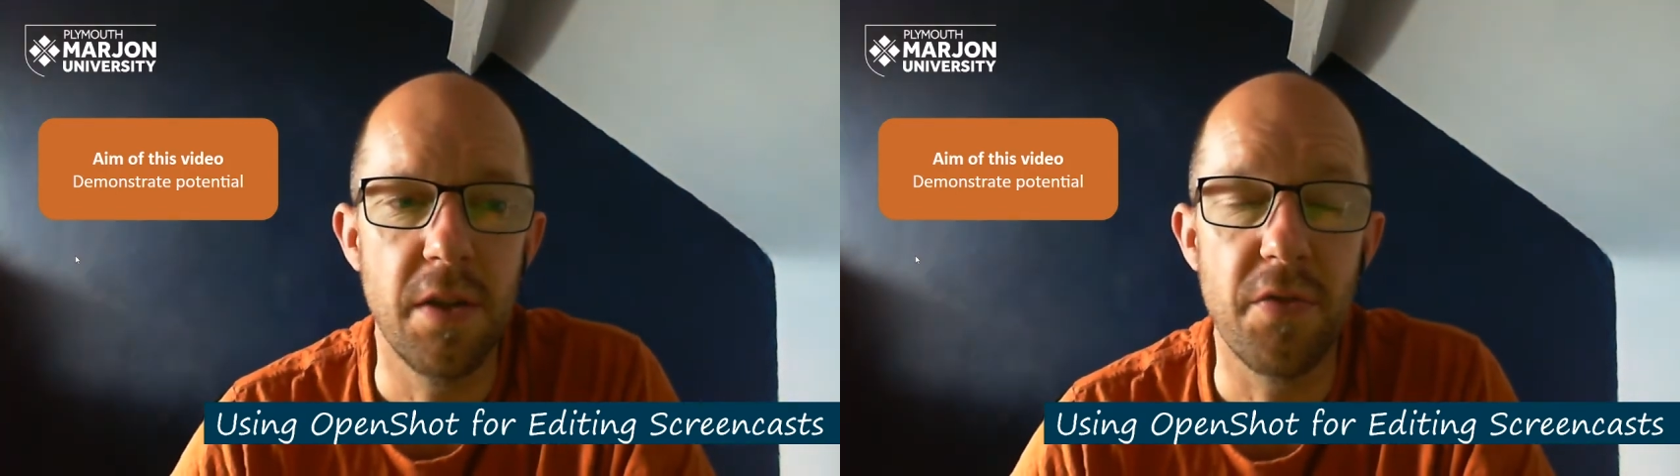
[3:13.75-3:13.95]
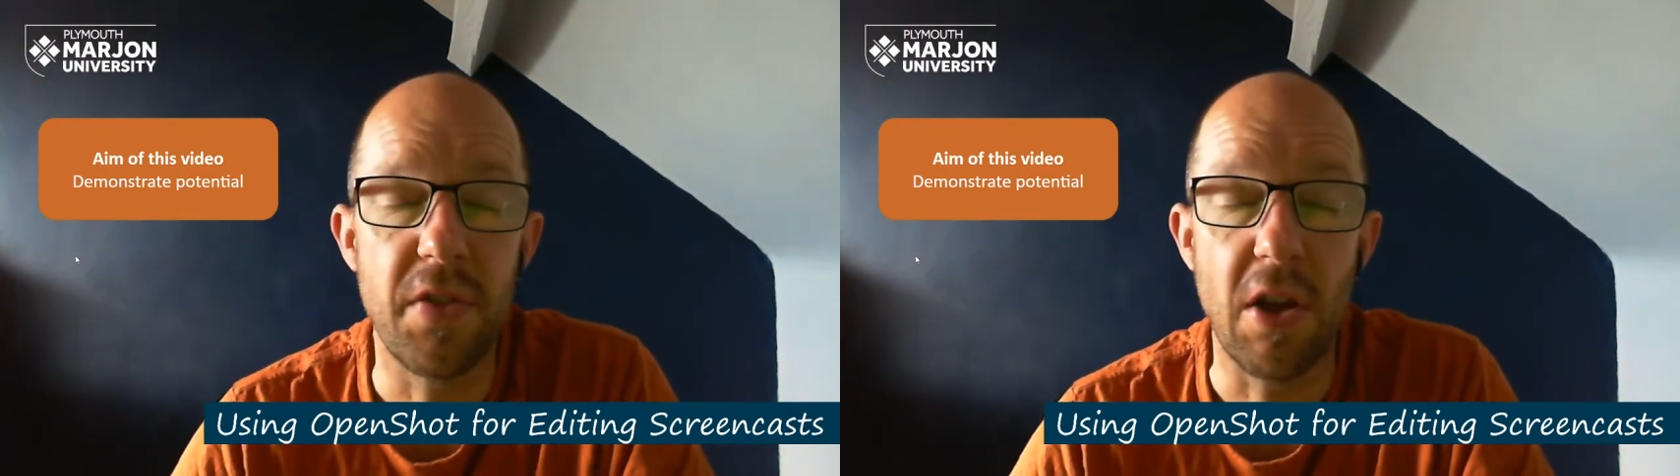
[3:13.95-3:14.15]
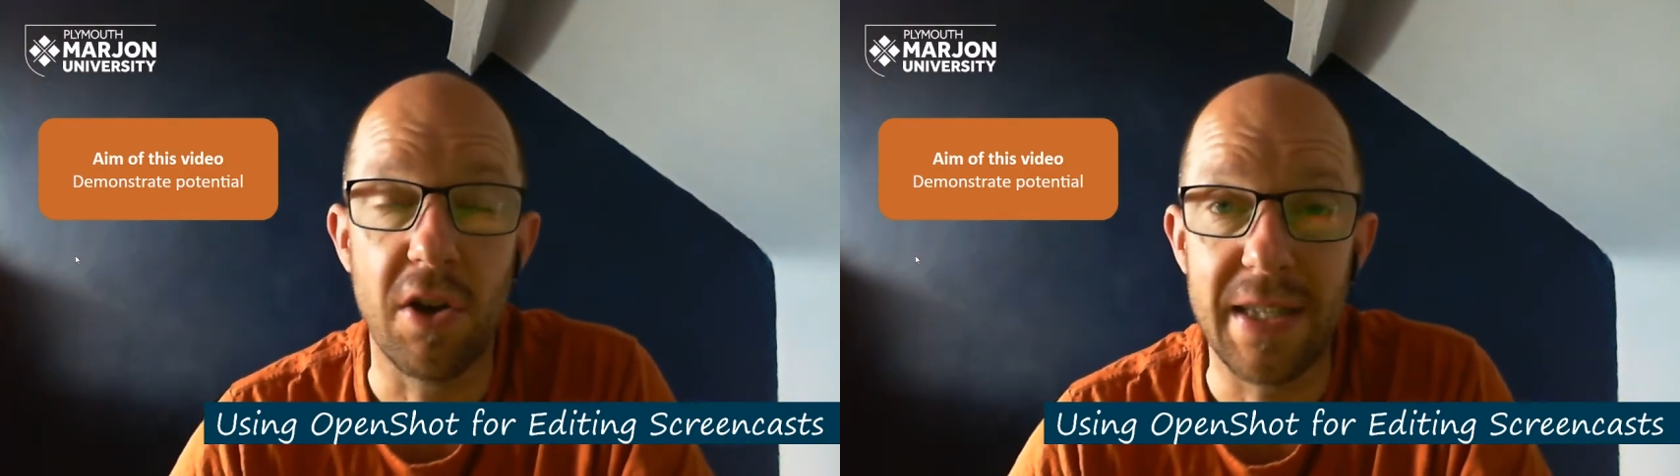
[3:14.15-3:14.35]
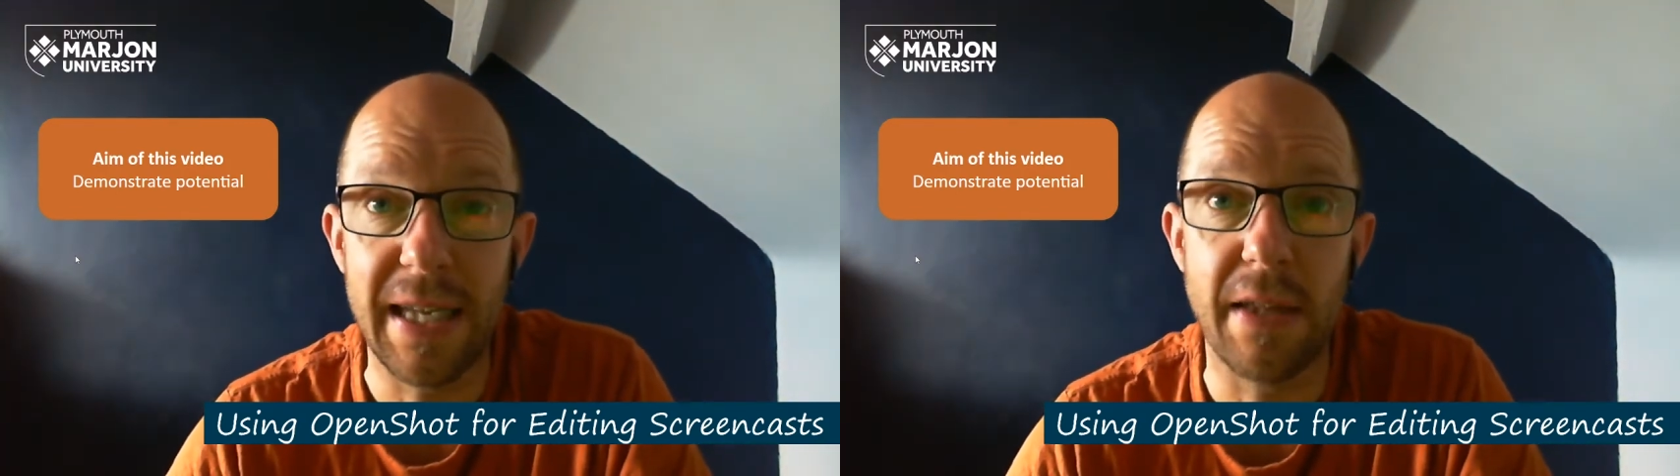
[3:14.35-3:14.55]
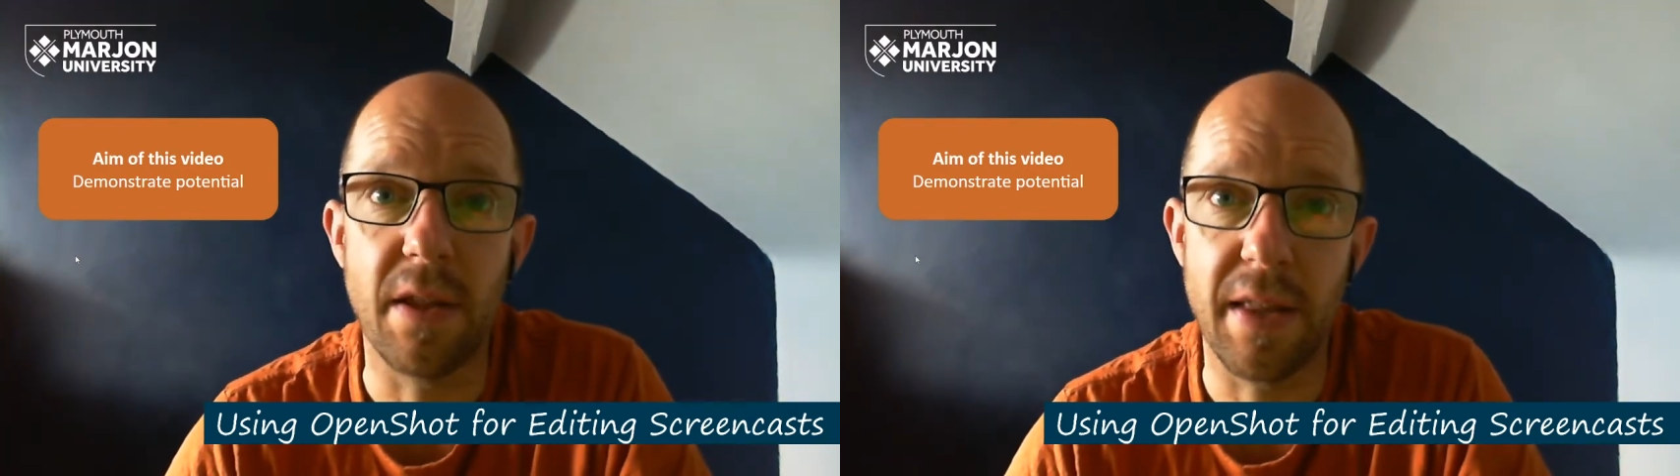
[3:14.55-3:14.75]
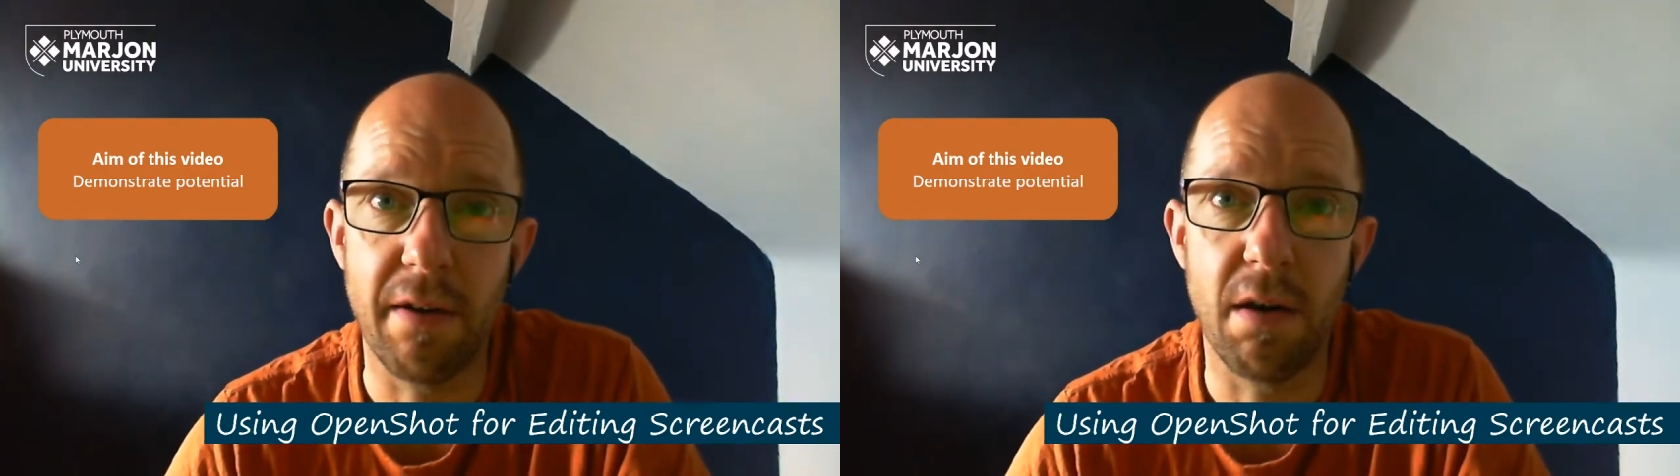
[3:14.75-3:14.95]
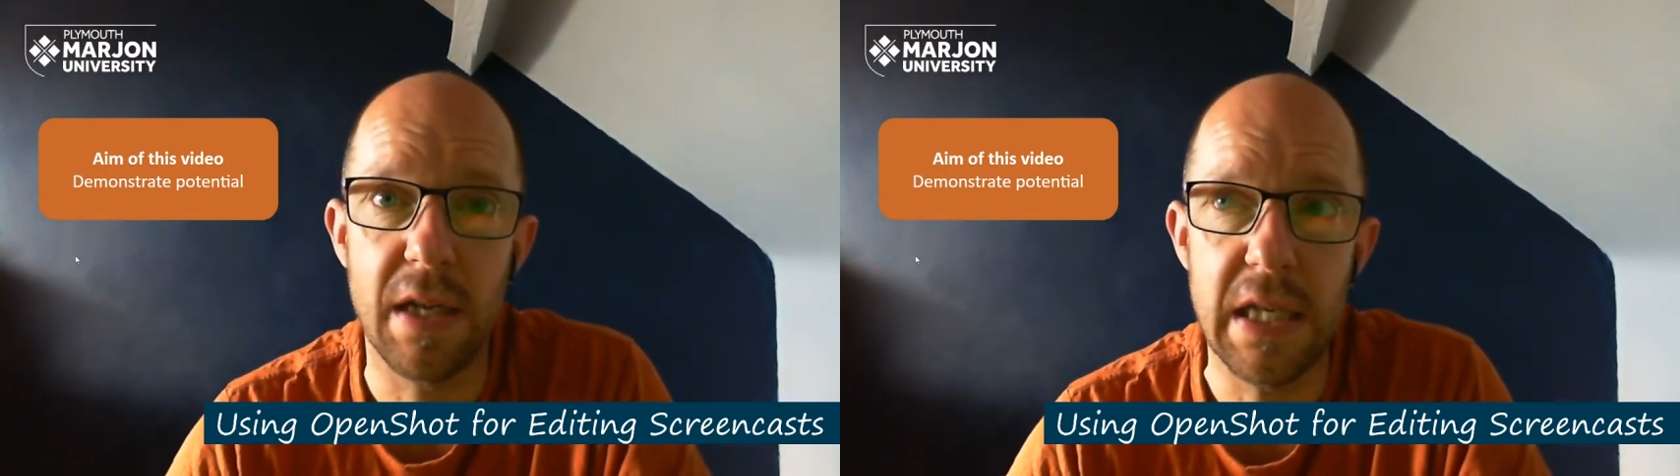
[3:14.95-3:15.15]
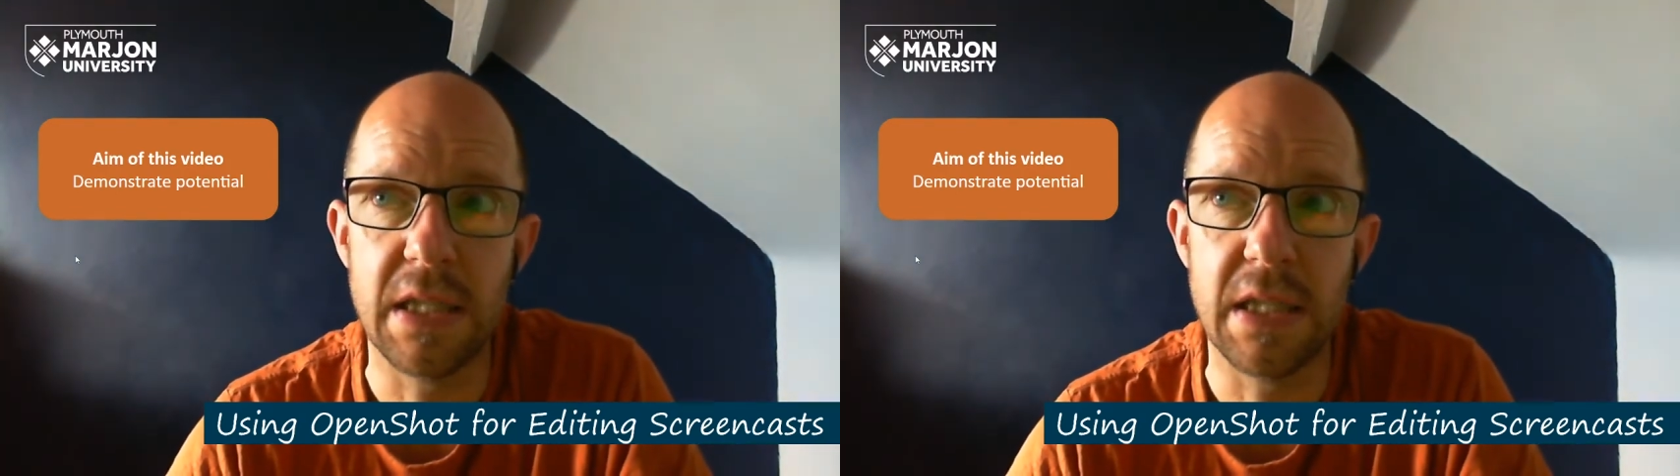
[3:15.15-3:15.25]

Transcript: the idea that there is